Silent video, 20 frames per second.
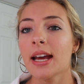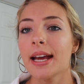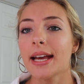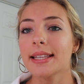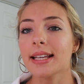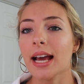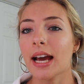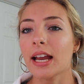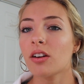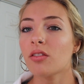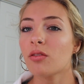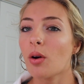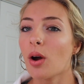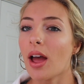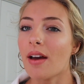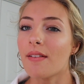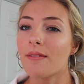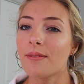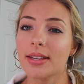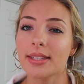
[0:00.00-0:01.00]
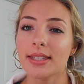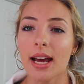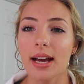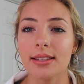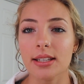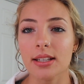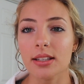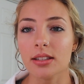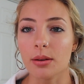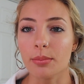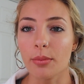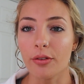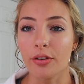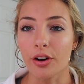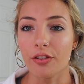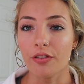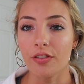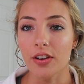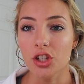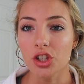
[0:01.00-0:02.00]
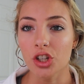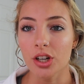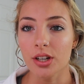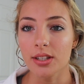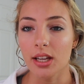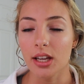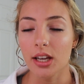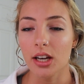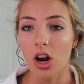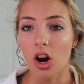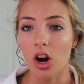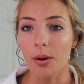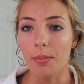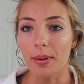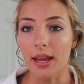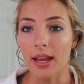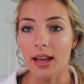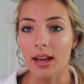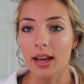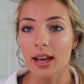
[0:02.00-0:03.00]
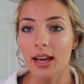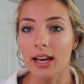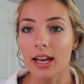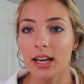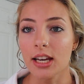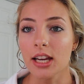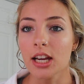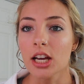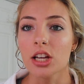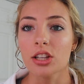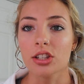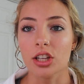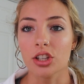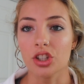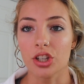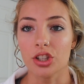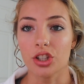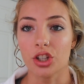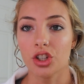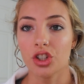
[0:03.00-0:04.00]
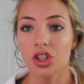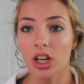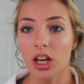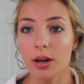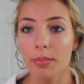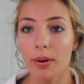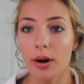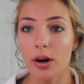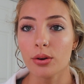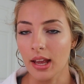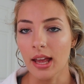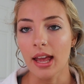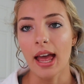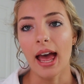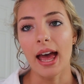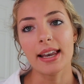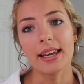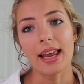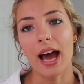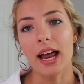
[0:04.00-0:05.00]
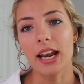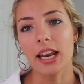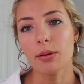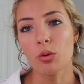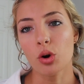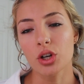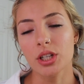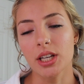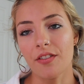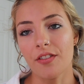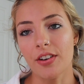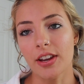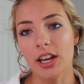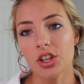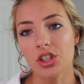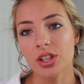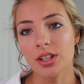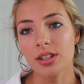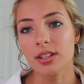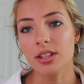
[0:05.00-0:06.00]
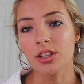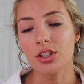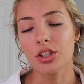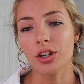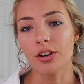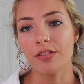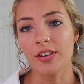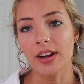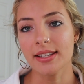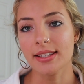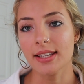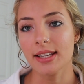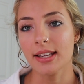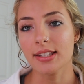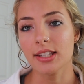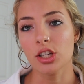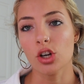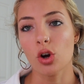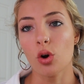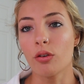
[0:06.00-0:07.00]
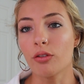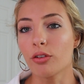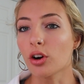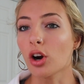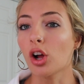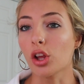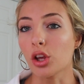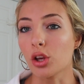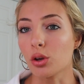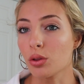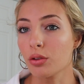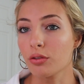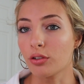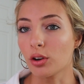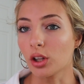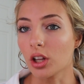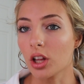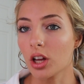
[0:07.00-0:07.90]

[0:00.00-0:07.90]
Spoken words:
is kind of emphasizing some of your features that are being hidden, such as your cheekbone, and adding more definition since your face has an overall youthful